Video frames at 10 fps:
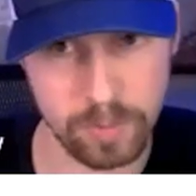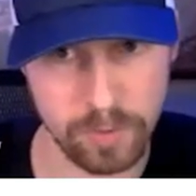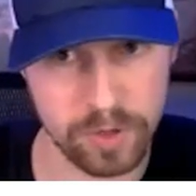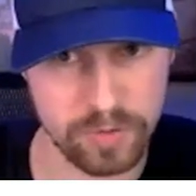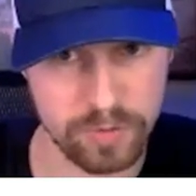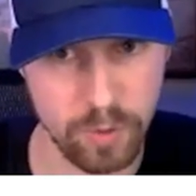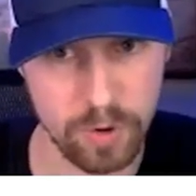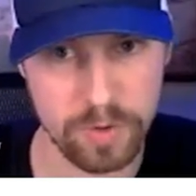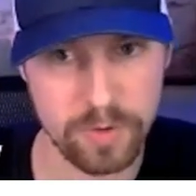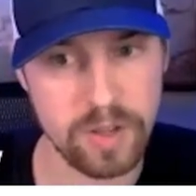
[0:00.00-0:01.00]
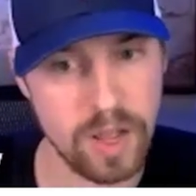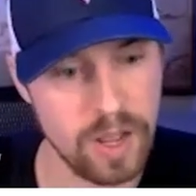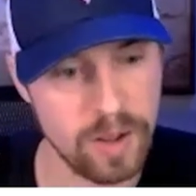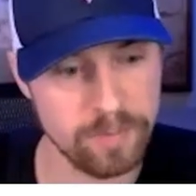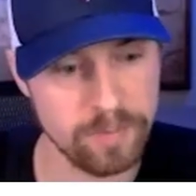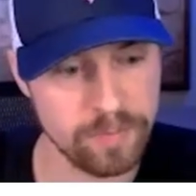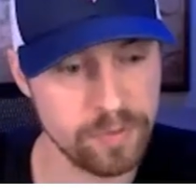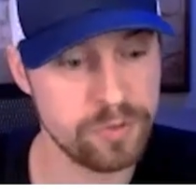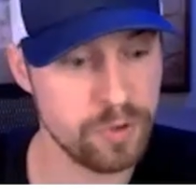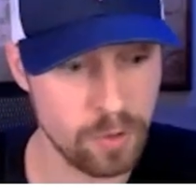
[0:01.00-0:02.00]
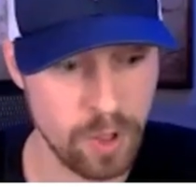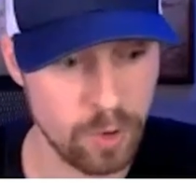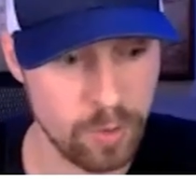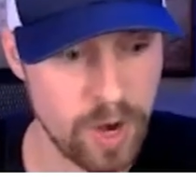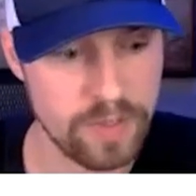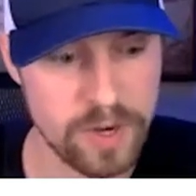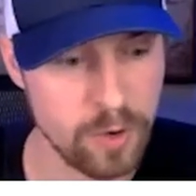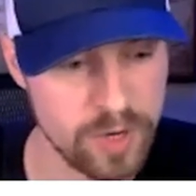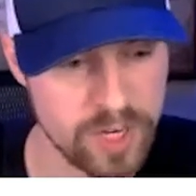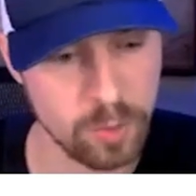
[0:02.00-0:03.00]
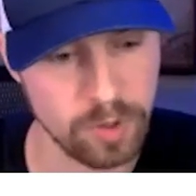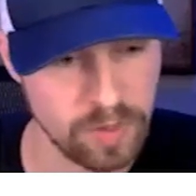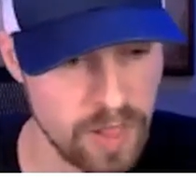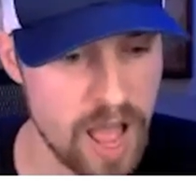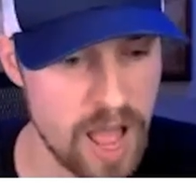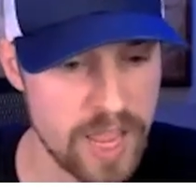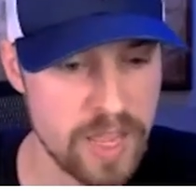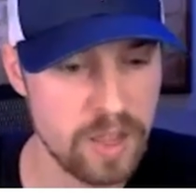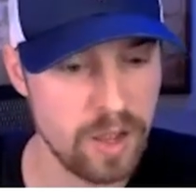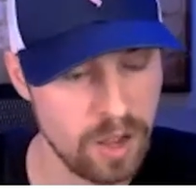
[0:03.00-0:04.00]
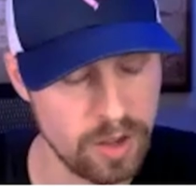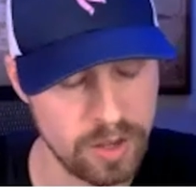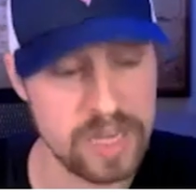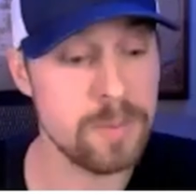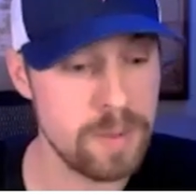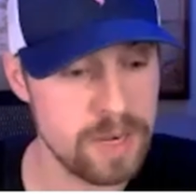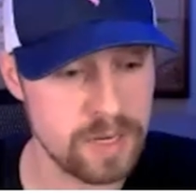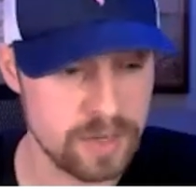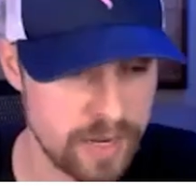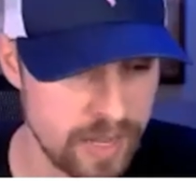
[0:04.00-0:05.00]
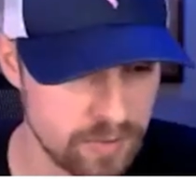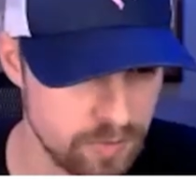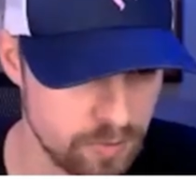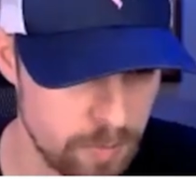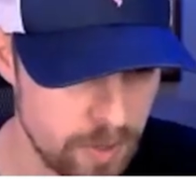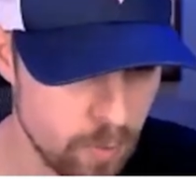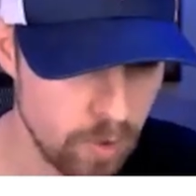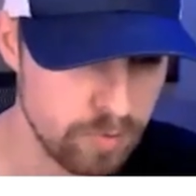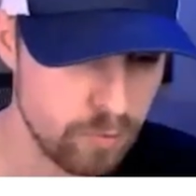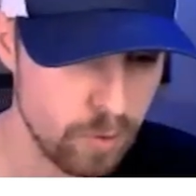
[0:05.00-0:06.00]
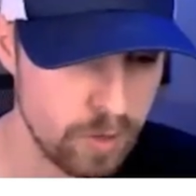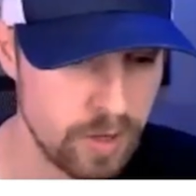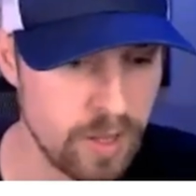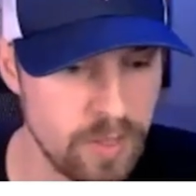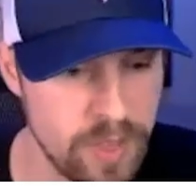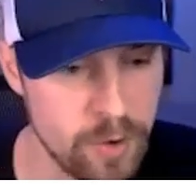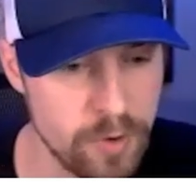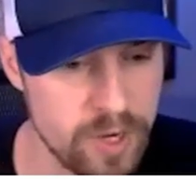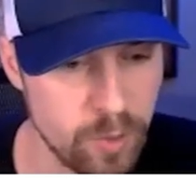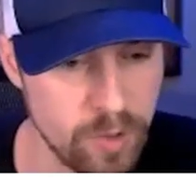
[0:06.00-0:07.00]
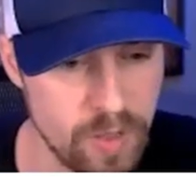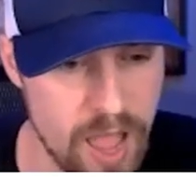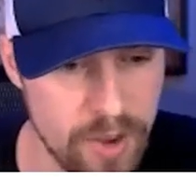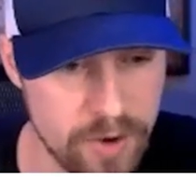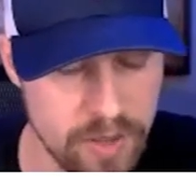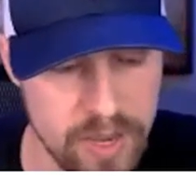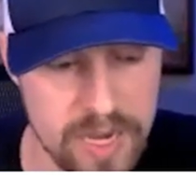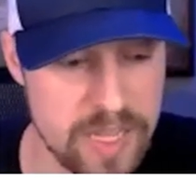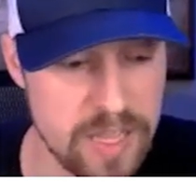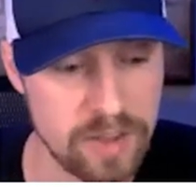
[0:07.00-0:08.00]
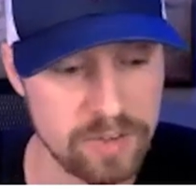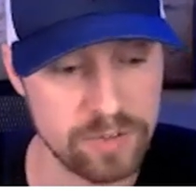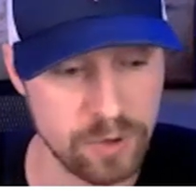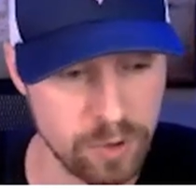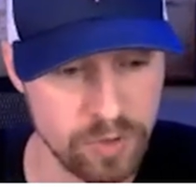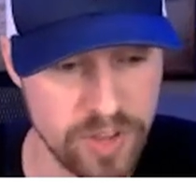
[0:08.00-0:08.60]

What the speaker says: word I'm looking for? Solo, right? They don't need to rely, independent, I guess is the better word for it. They don't need to rely on any external